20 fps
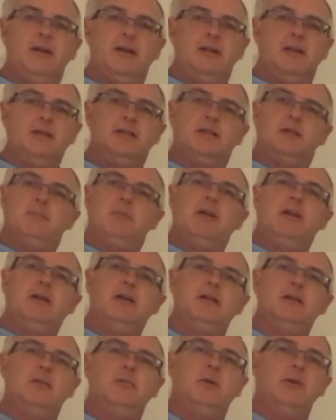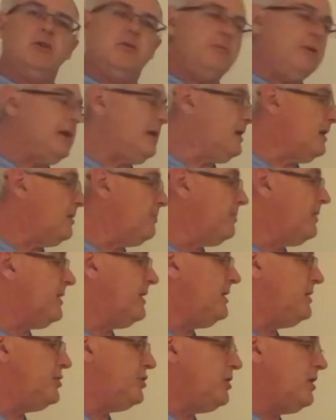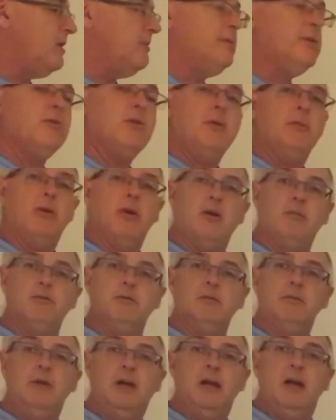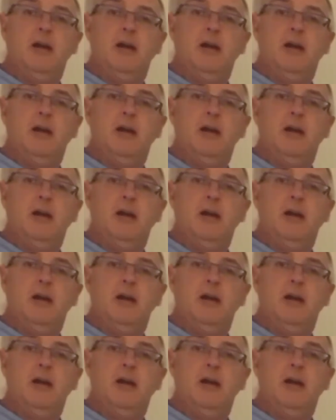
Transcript: This is because when you make up a geometry problem,